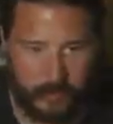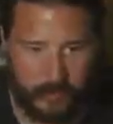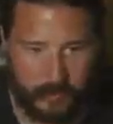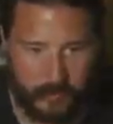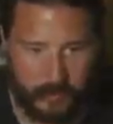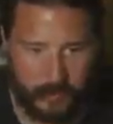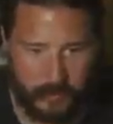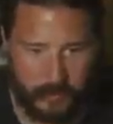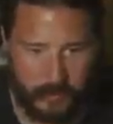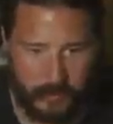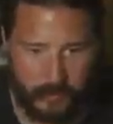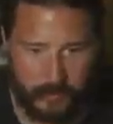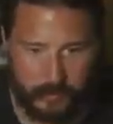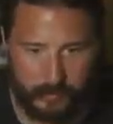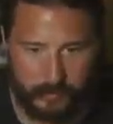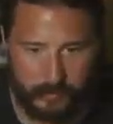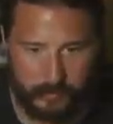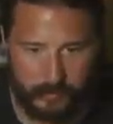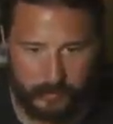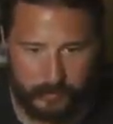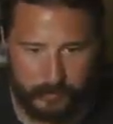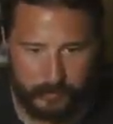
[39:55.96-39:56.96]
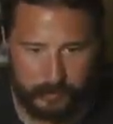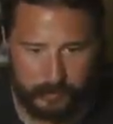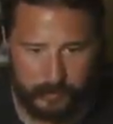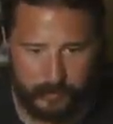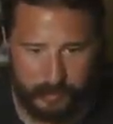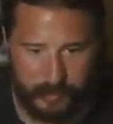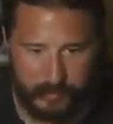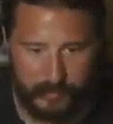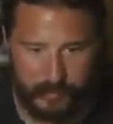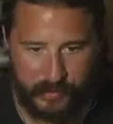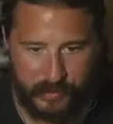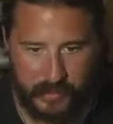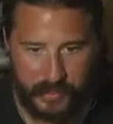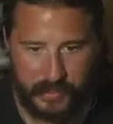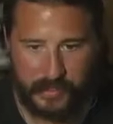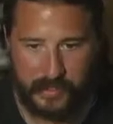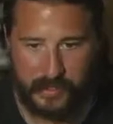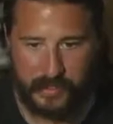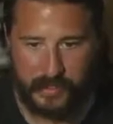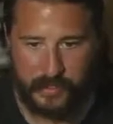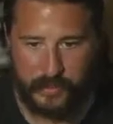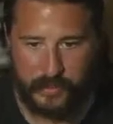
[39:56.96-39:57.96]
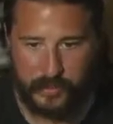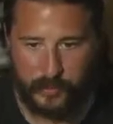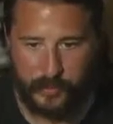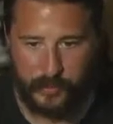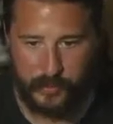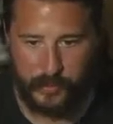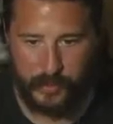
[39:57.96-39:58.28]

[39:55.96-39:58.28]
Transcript: but I feel like the new